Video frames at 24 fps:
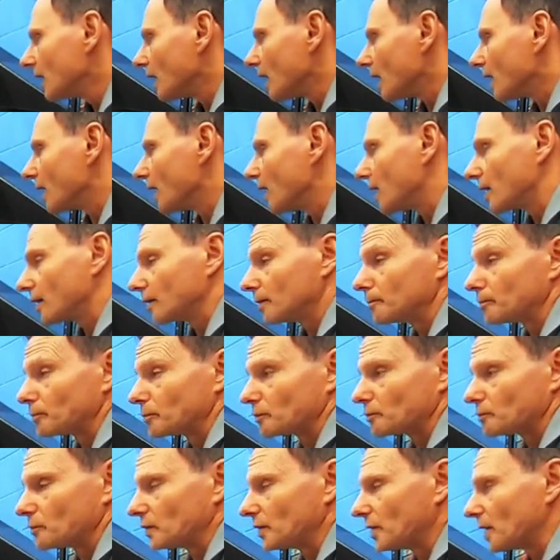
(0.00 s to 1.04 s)

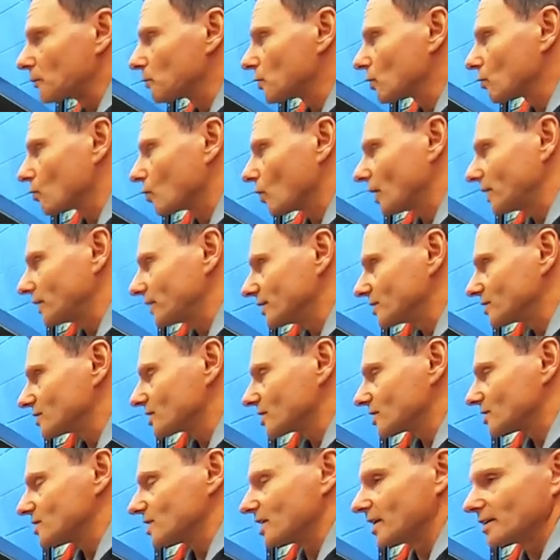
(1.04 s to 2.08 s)
Um, number one
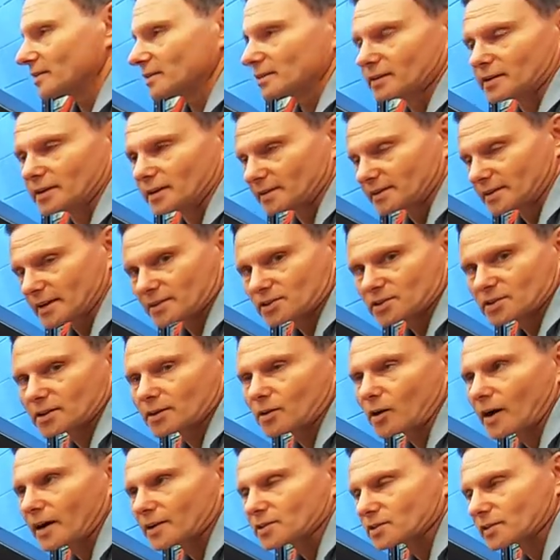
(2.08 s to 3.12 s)
is, is that it does
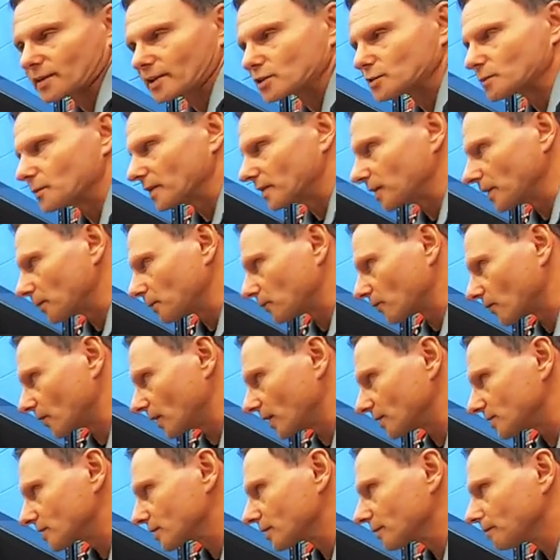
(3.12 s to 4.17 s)
cost less money up
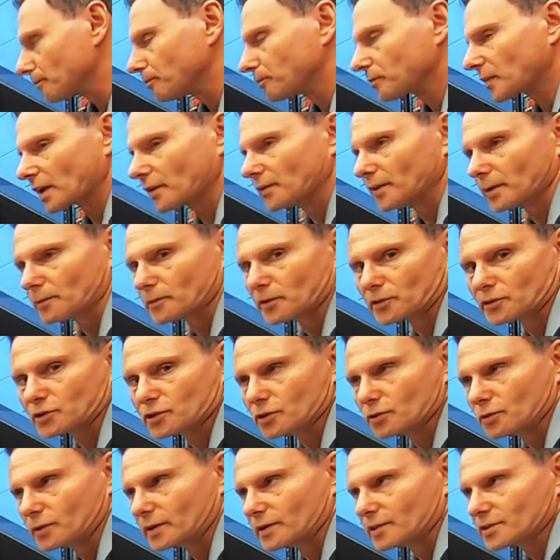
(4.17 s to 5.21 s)
front. Number
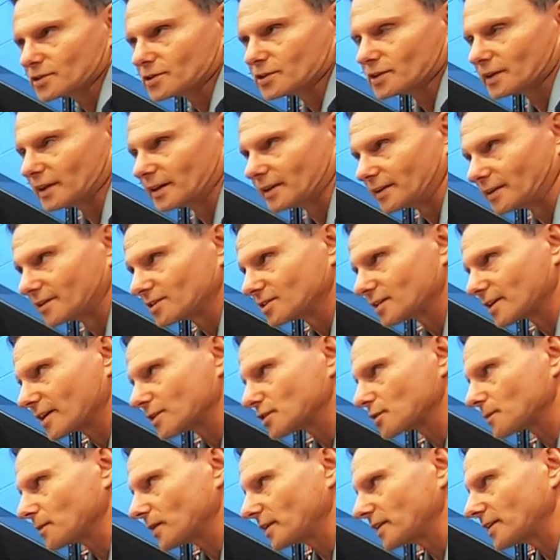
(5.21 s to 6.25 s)
two is, it is
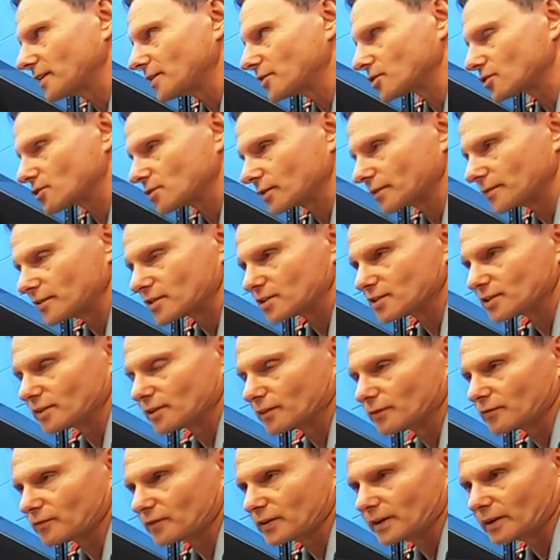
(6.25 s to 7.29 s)
less money to service
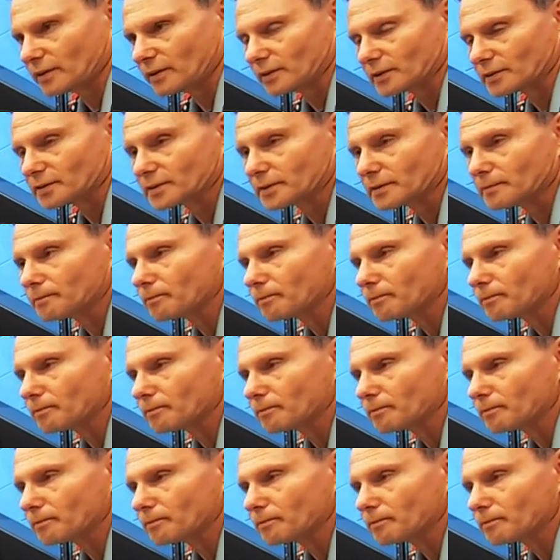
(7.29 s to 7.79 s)
in the field.